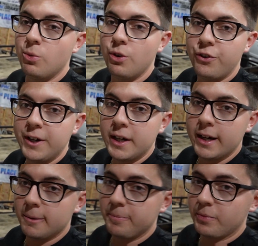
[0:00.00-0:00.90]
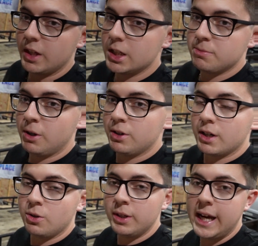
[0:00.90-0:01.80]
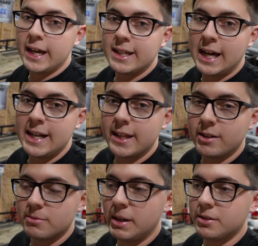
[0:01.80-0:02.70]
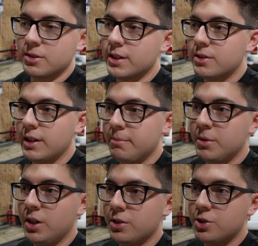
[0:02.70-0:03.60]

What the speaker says: we'll figure it out. This motor only had 90,000 miles on it, so I'm not